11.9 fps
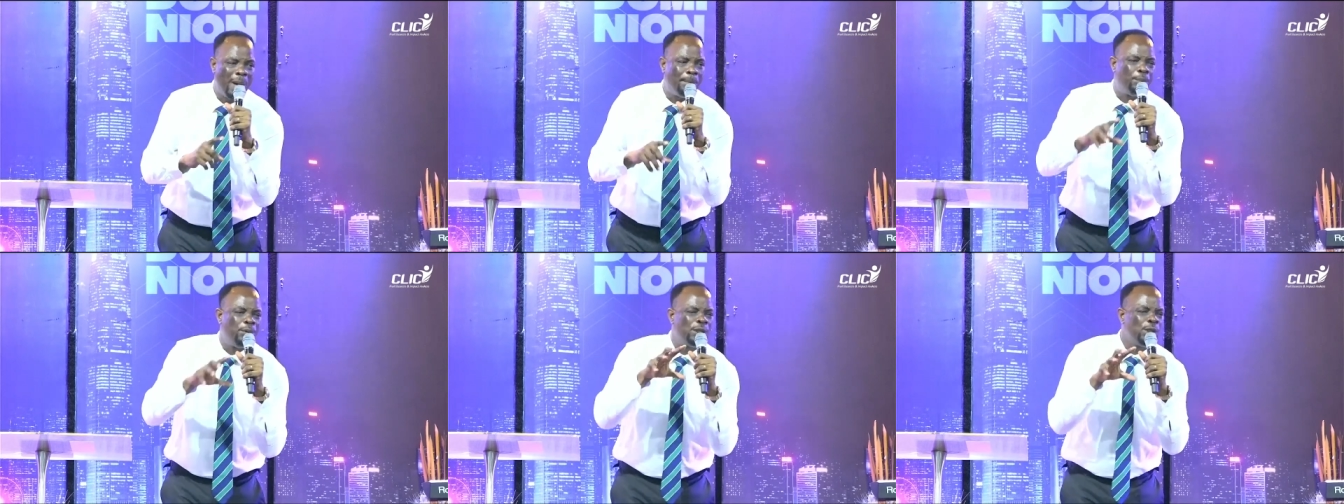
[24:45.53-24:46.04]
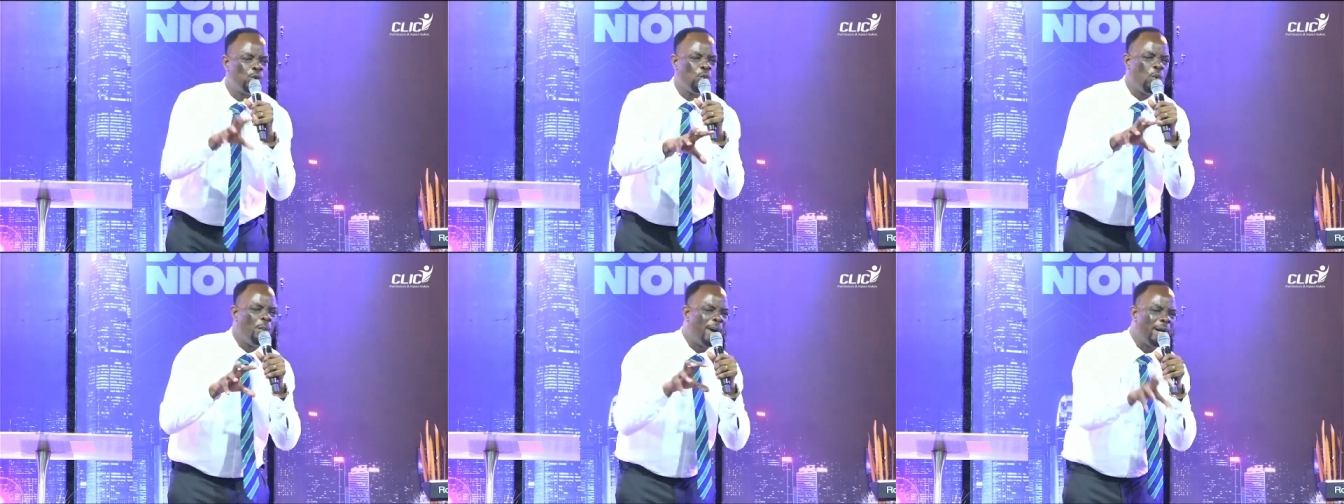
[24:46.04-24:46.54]
putting the
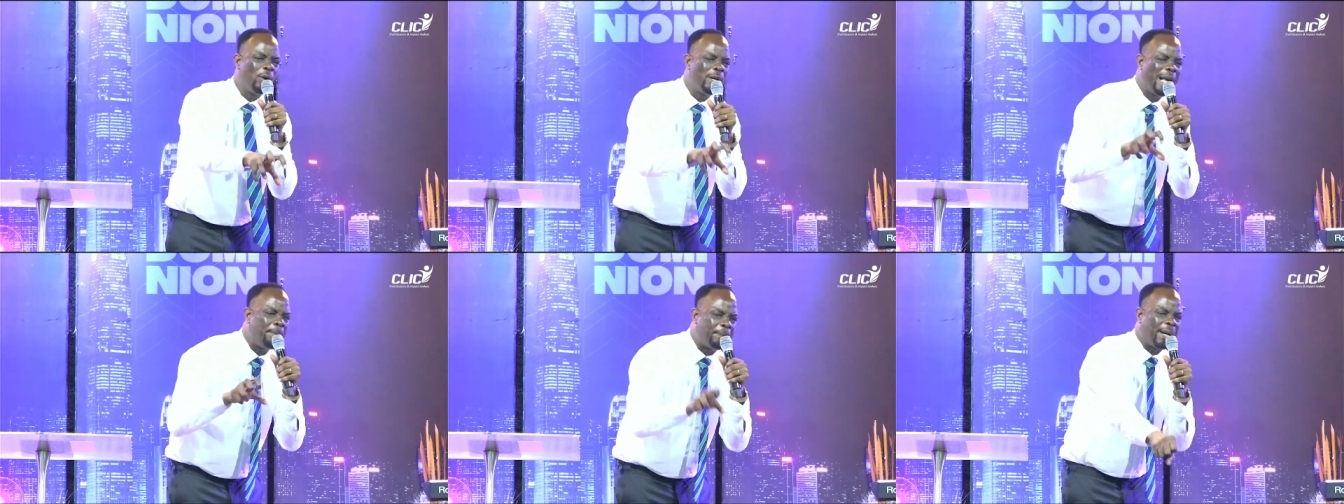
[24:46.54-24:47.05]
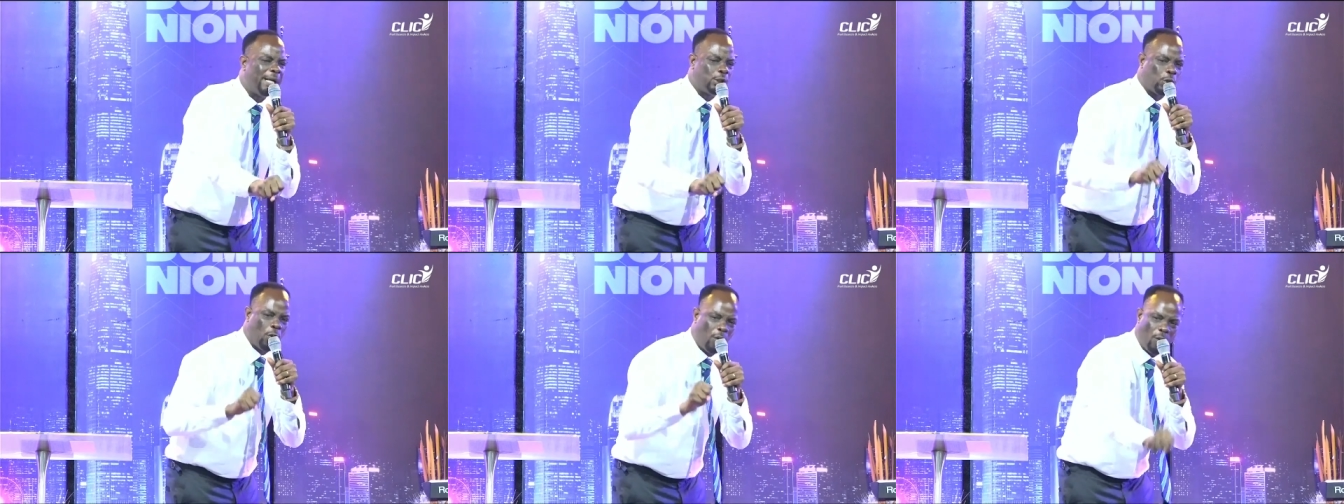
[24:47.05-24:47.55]
woman under
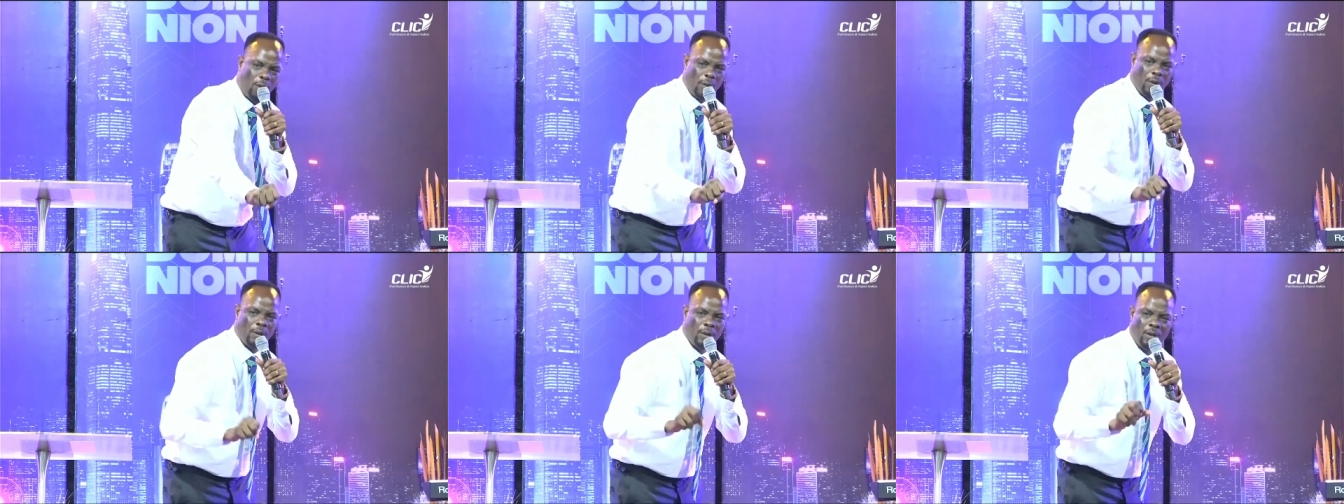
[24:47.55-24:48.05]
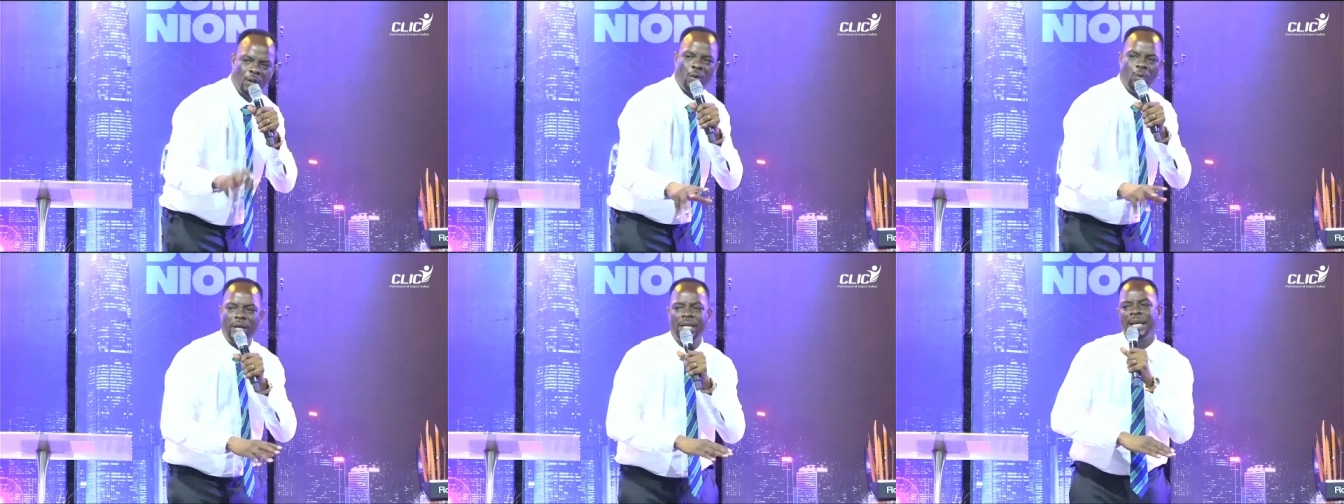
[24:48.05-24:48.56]
pressure. When you get